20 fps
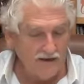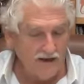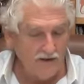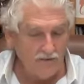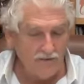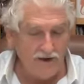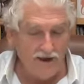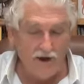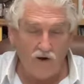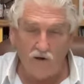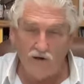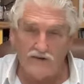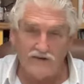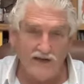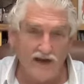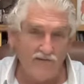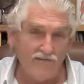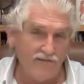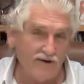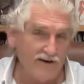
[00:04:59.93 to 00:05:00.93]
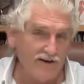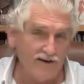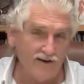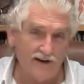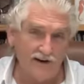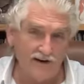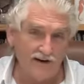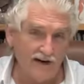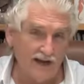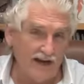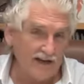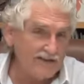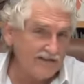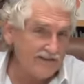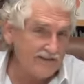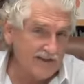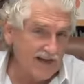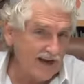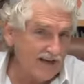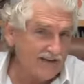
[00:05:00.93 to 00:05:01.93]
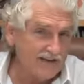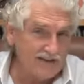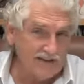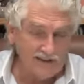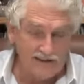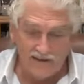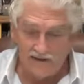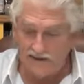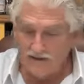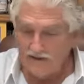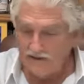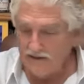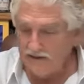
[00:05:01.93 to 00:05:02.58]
We always have fun in our classes, I think.